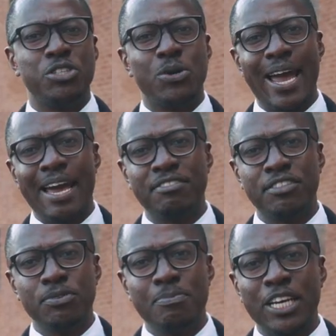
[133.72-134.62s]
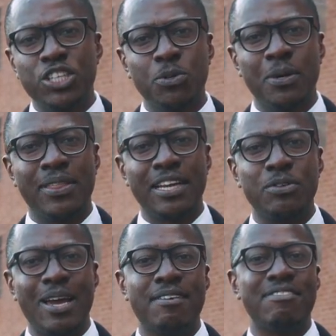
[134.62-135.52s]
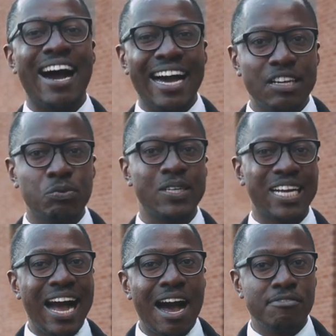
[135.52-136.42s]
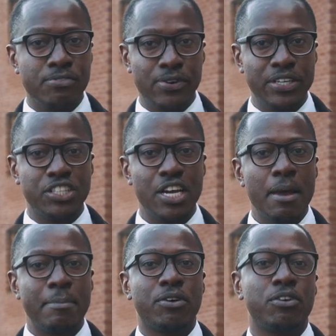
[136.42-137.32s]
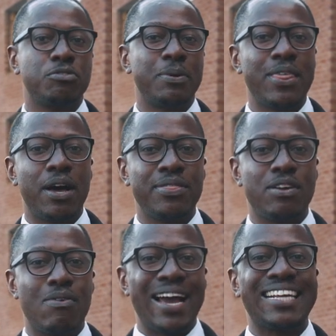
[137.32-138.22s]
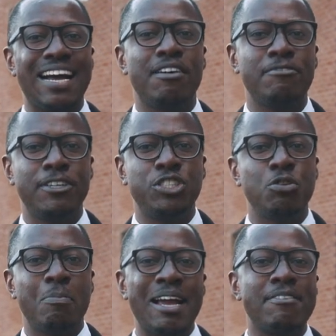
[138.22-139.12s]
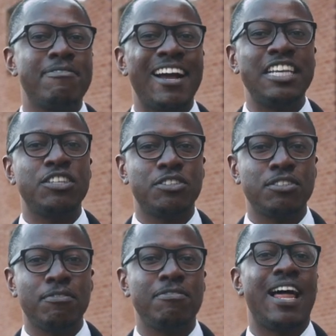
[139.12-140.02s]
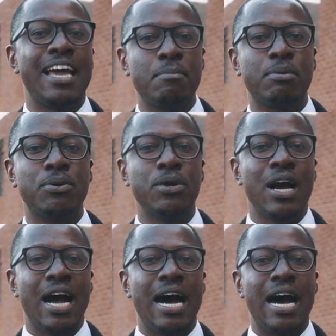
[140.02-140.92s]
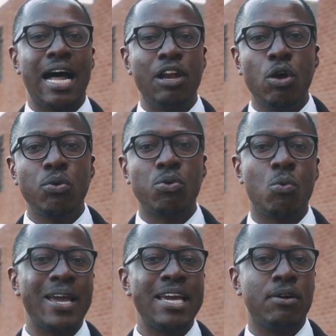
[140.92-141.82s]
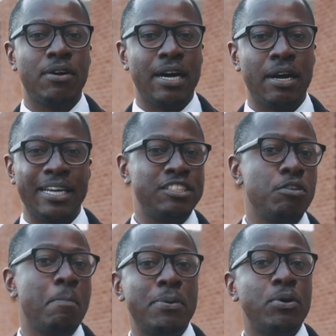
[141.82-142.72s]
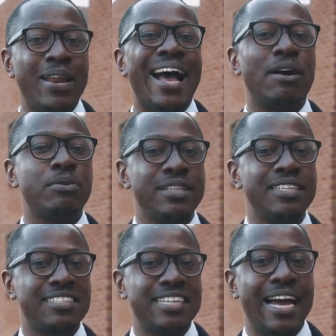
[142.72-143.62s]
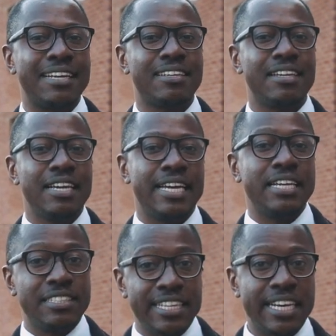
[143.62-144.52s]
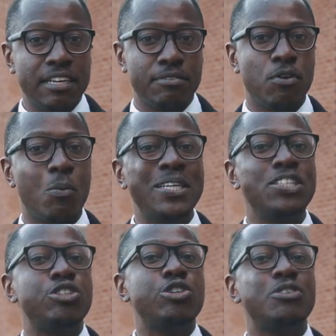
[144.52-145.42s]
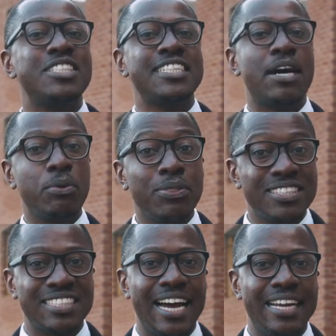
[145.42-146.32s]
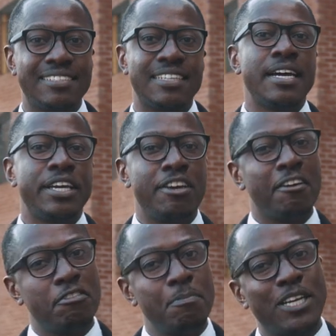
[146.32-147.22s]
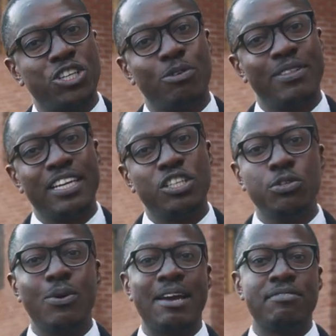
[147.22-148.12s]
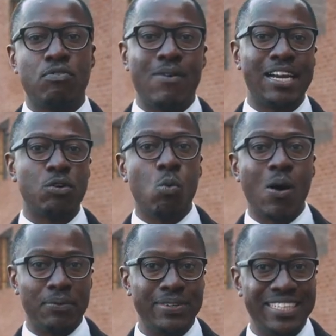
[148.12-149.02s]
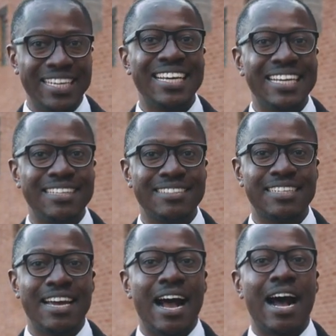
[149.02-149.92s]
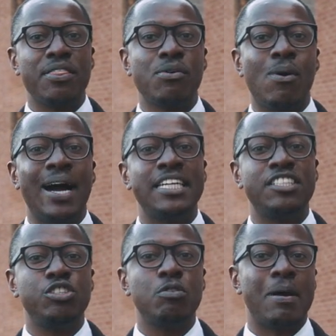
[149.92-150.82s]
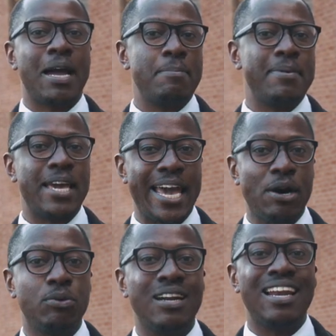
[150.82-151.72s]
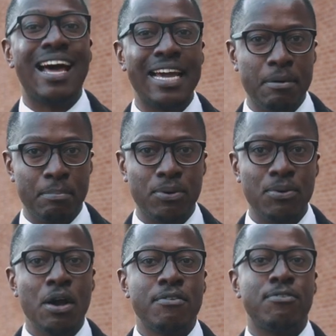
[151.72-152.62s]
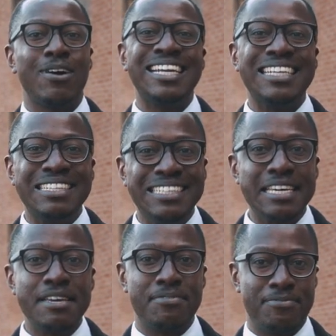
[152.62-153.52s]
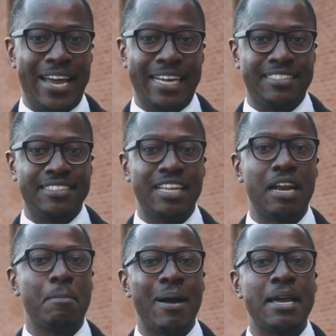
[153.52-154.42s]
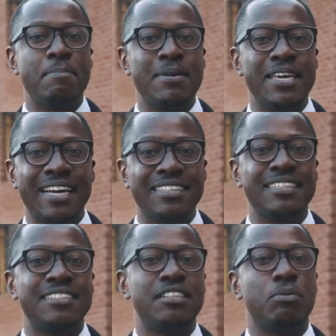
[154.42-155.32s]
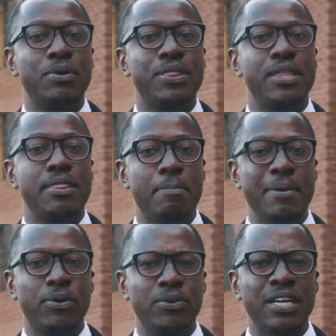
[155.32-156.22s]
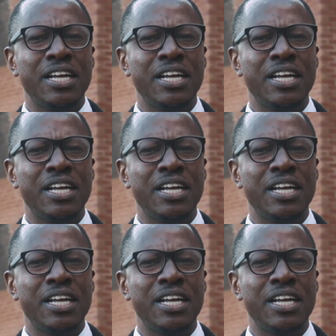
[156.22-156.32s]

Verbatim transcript: you have to make sure that you have adequate coverage because without the right coverage, you might find yourself liable uh, along the way or uh, as you build out the site. And second of all, when you do sell the sites, you have to make sure that you have the right warranties. Otherwise, you might be held liable for any defects that might be existing within the build.